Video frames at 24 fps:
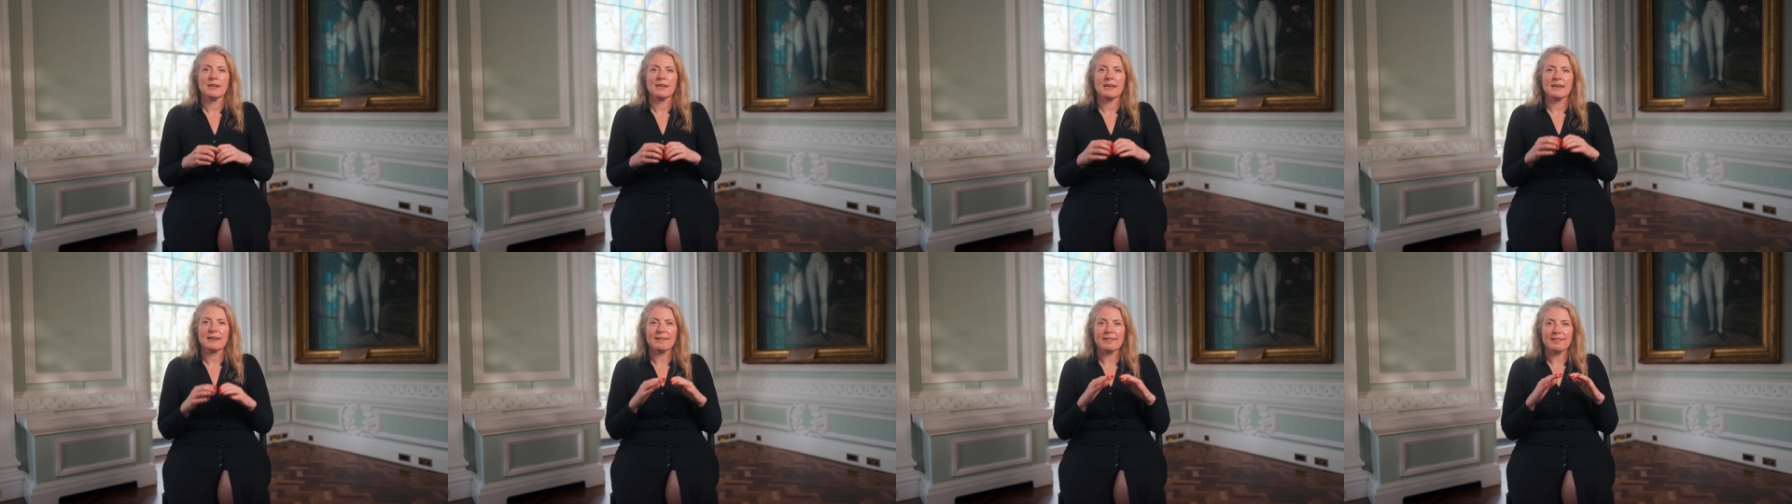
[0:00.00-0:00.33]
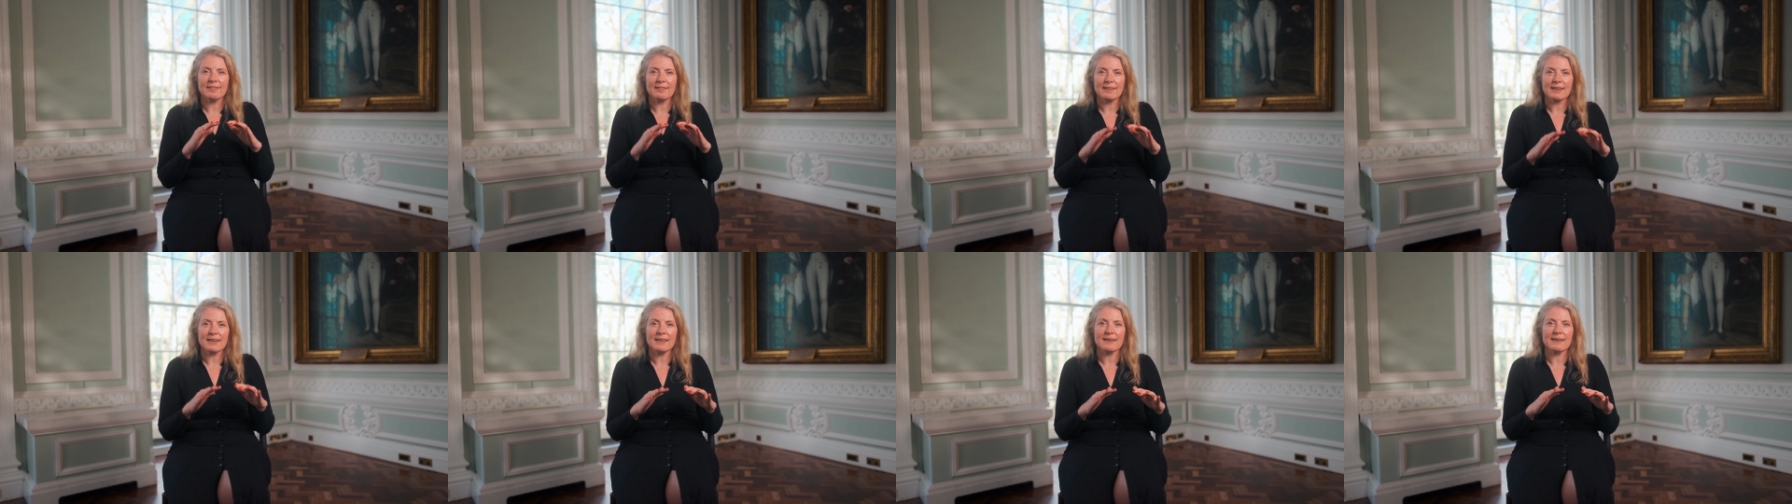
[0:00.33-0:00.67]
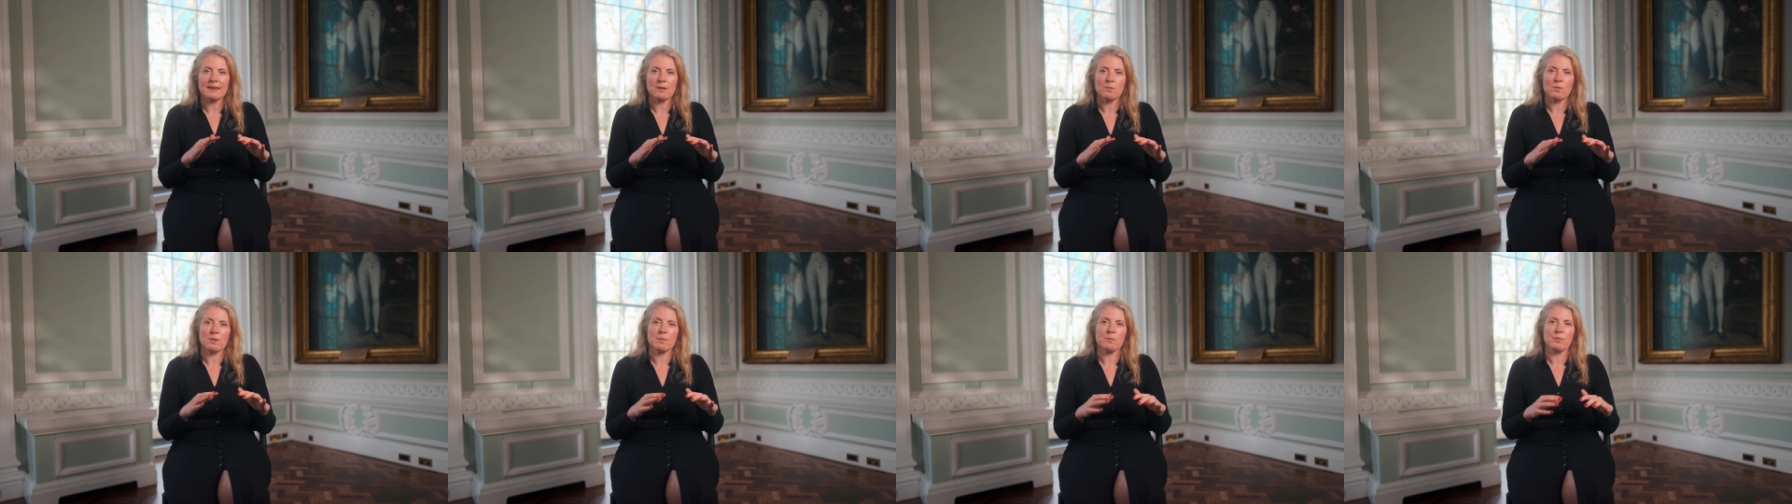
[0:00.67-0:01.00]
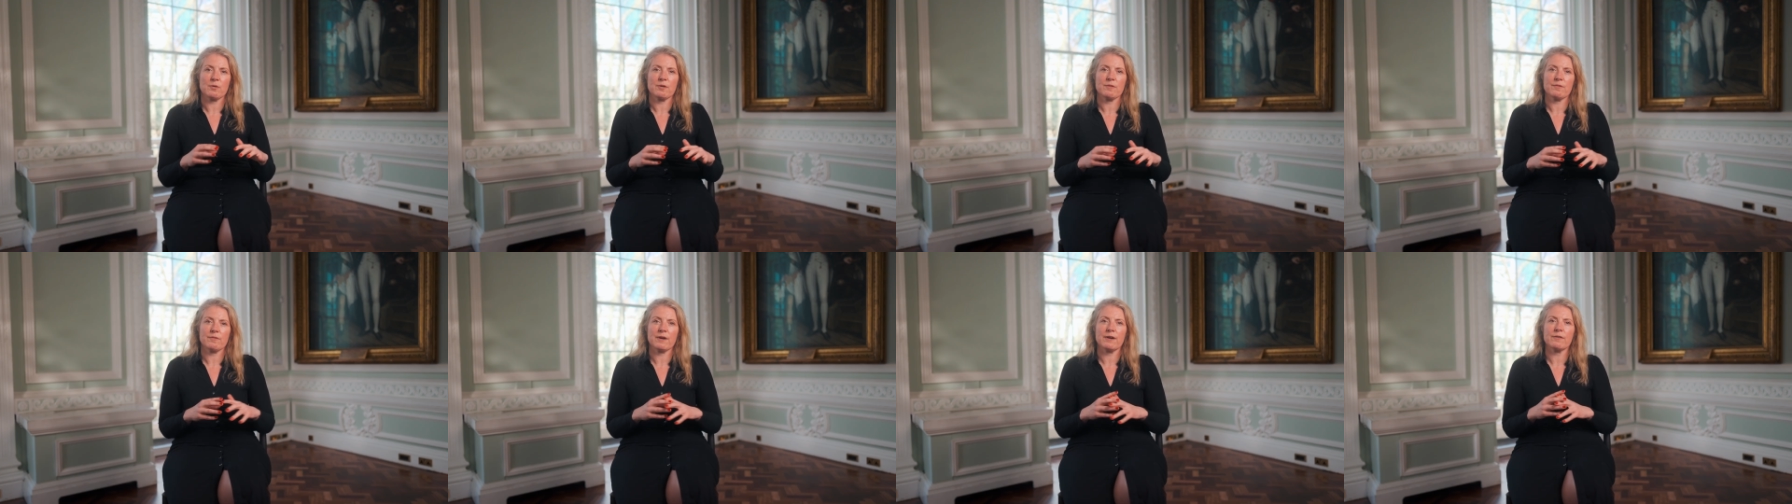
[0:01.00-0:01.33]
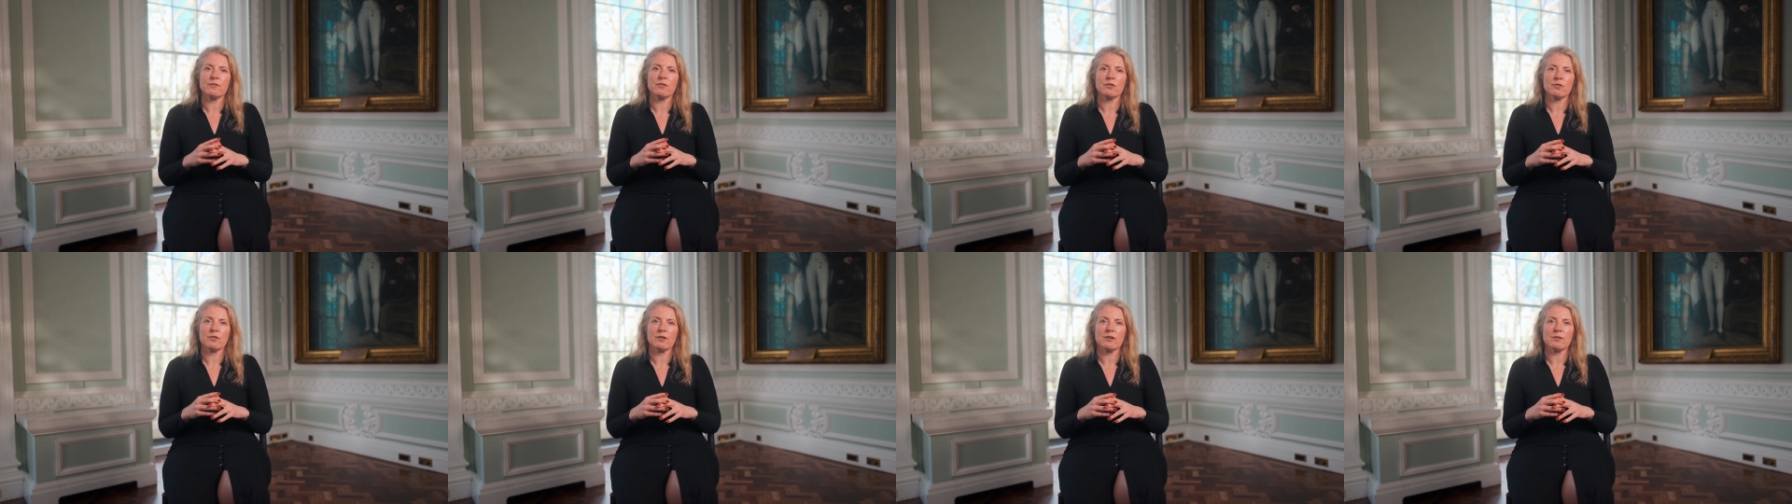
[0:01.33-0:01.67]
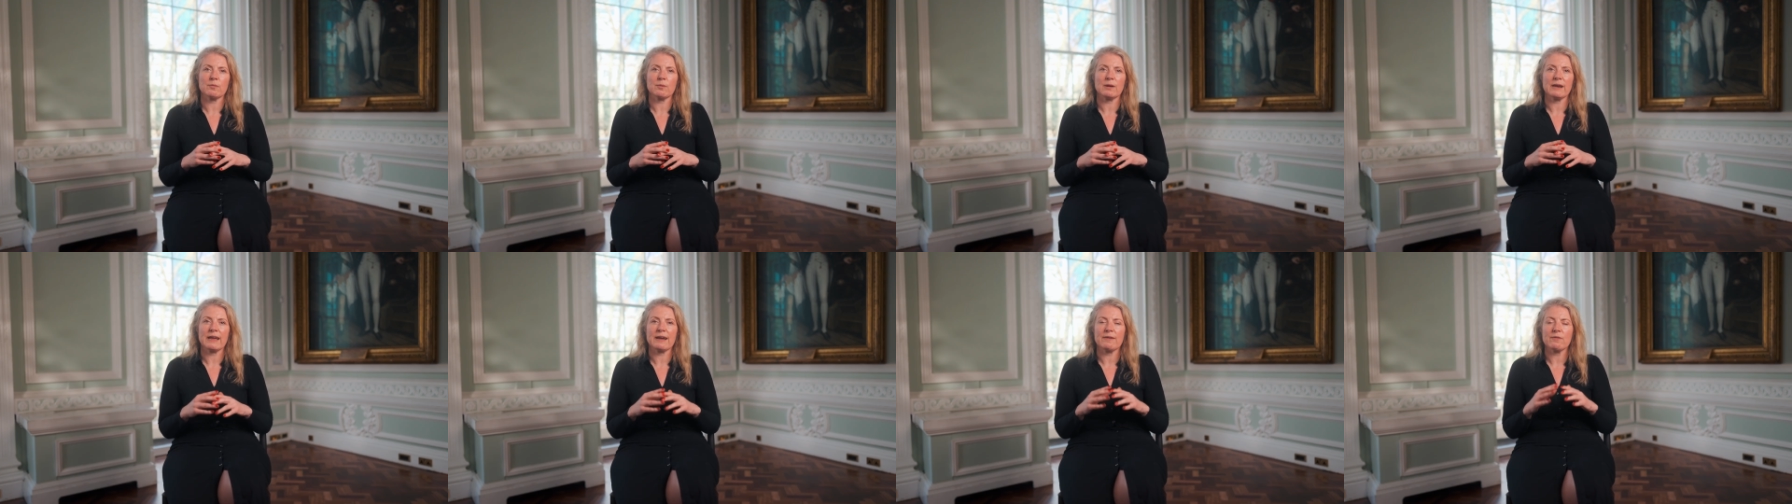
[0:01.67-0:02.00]
Exceeding 1.5
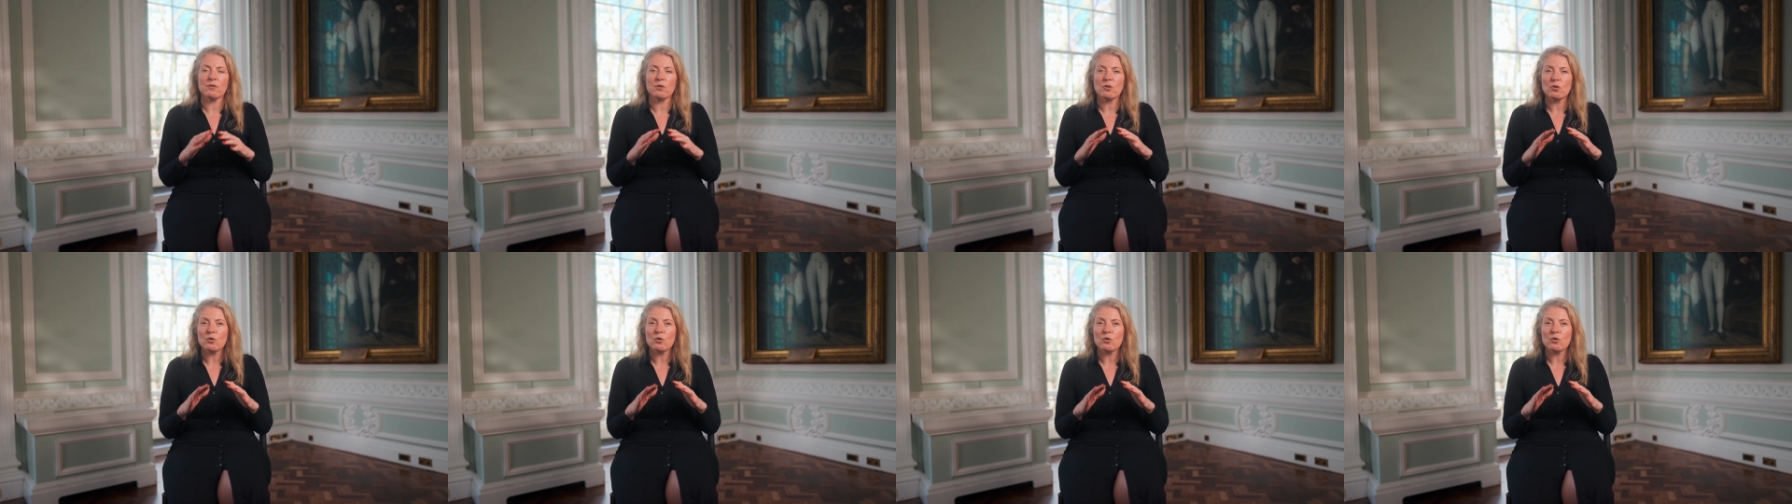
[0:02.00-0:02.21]
degrees will have